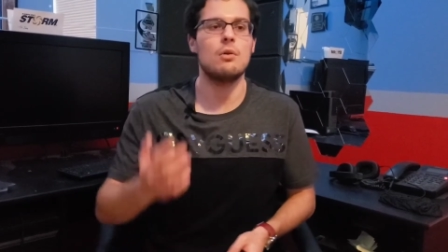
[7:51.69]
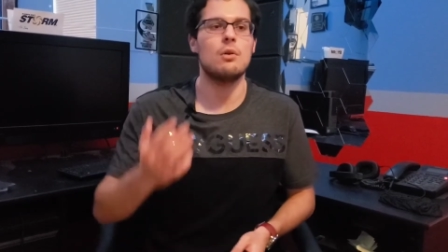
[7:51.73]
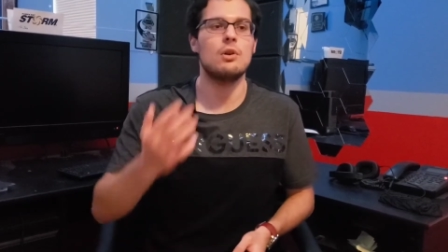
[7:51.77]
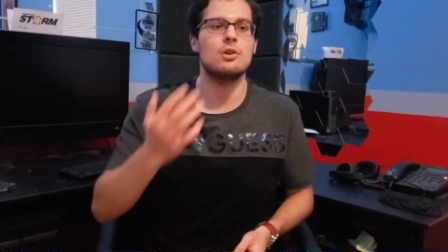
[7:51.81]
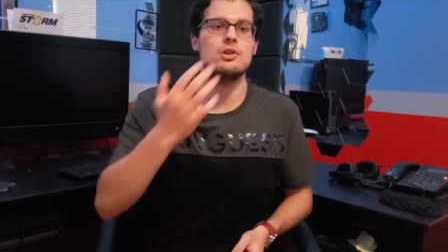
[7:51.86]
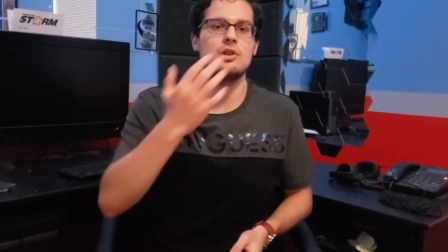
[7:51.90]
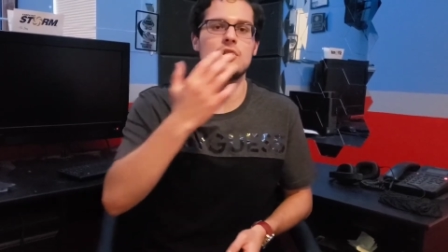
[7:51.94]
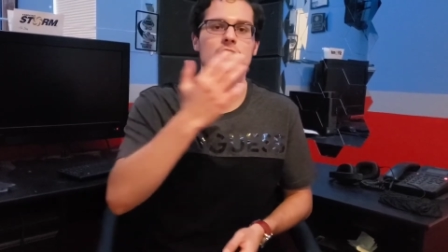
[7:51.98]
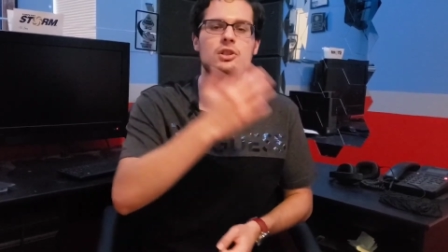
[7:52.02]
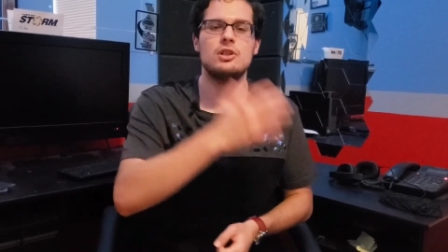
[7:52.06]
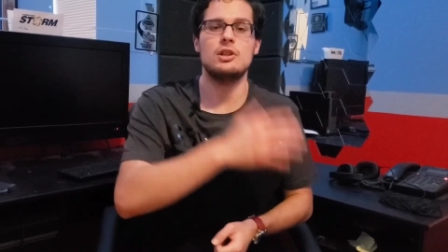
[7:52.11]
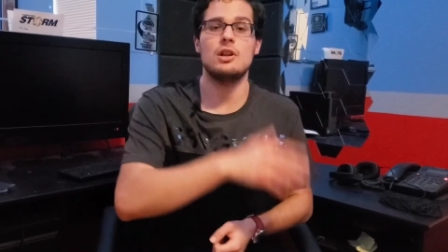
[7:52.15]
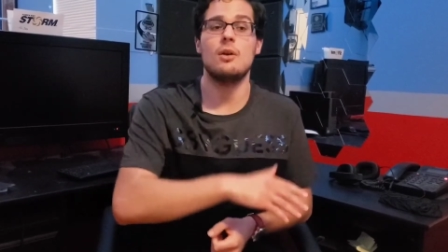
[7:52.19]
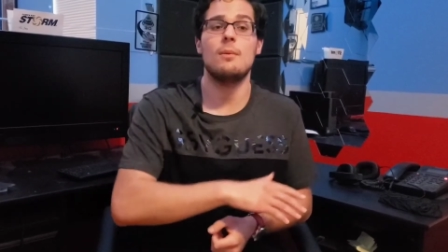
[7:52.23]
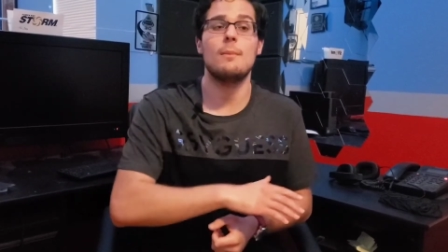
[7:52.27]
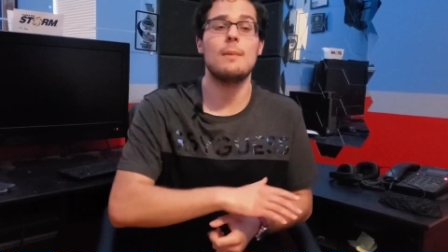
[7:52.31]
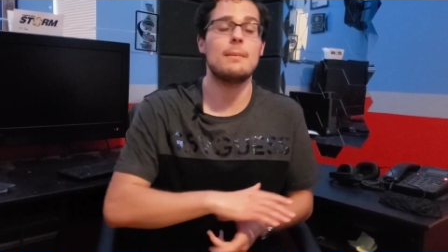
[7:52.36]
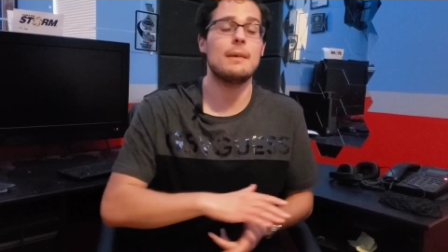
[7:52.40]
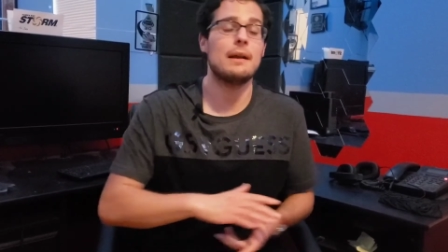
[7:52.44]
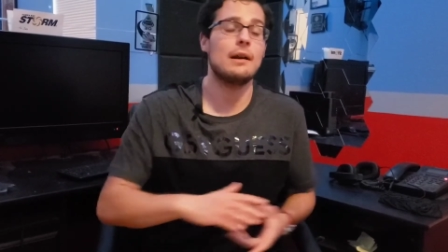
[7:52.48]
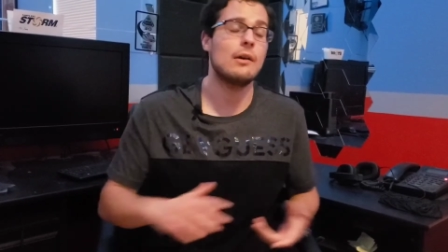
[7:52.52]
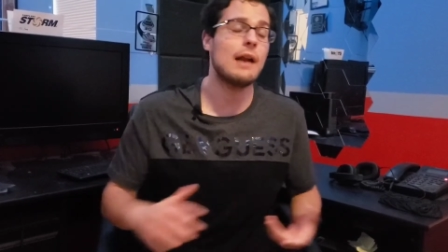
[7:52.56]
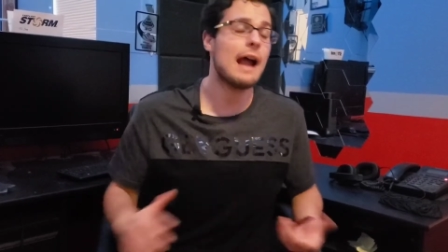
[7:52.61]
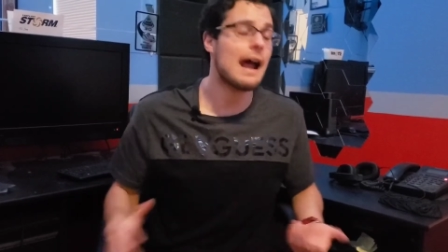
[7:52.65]
or just, you know,
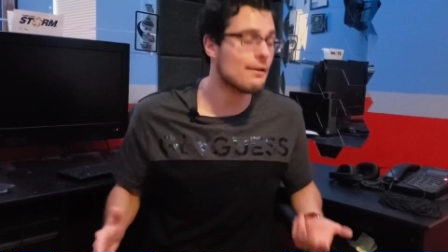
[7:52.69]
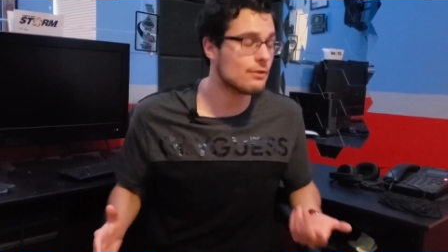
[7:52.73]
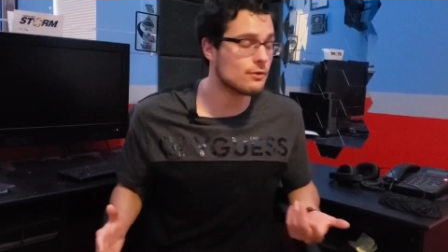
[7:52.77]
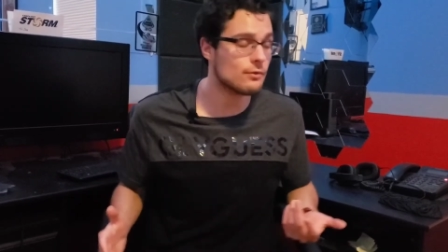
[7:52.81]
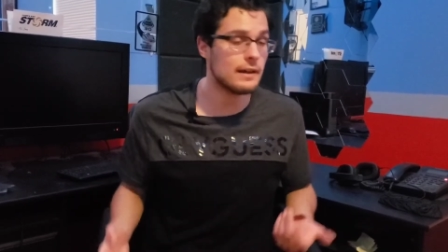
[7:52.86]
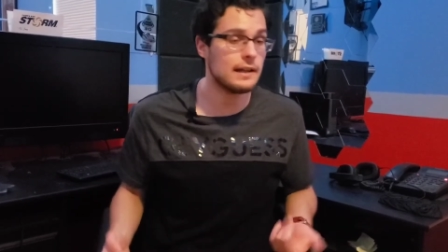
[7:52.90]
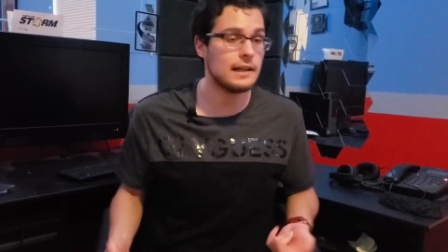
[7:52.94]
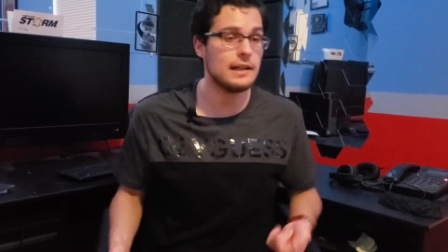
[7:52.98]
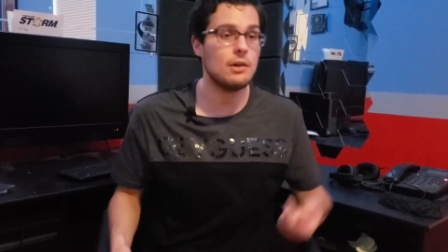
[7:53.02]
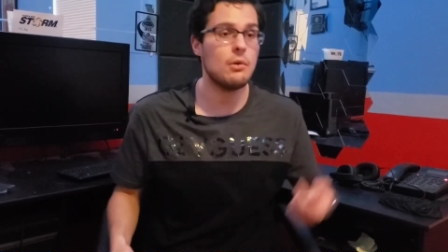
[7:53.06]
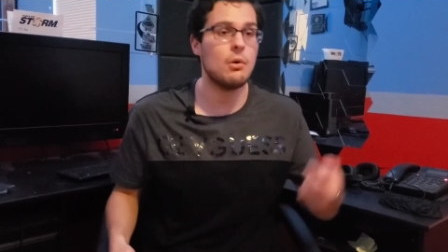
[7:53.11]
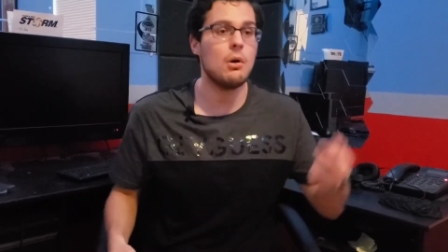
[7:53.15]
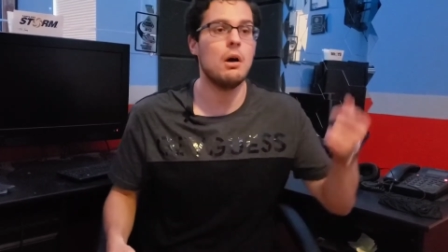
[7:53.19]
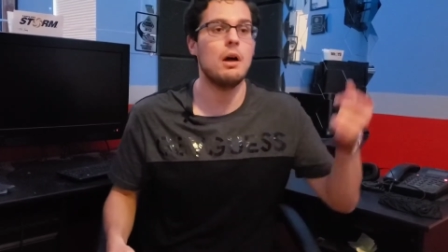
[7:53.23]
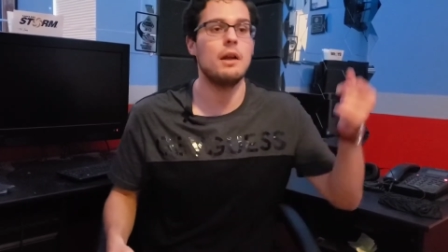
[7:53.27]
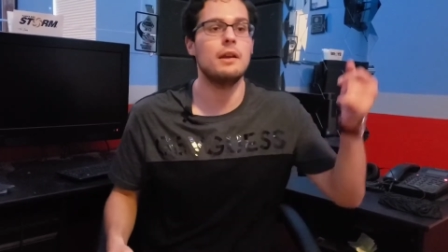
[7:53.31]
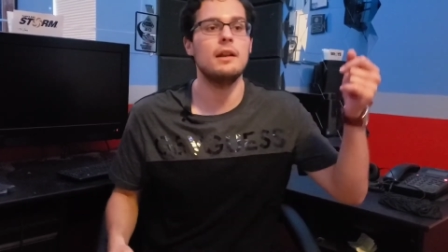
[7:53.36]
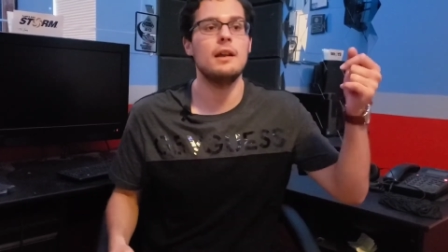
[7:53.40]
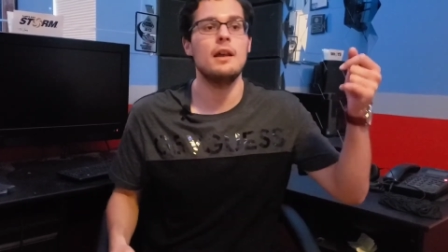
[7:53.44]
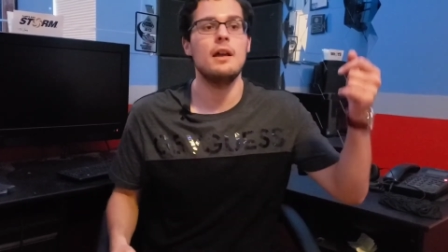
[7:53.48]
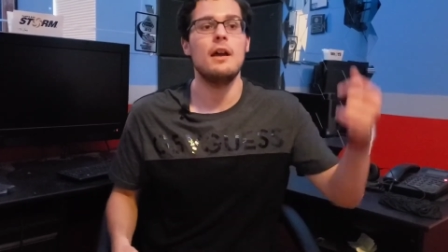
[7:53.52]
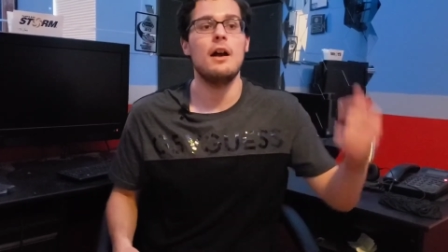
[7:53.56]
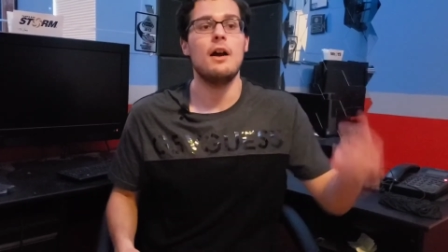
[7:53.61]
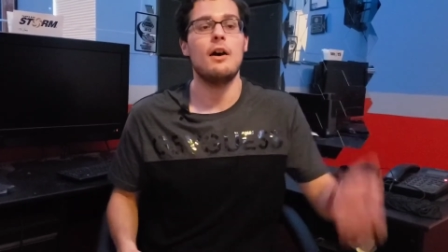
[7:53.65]
maybe I don't have the radio on,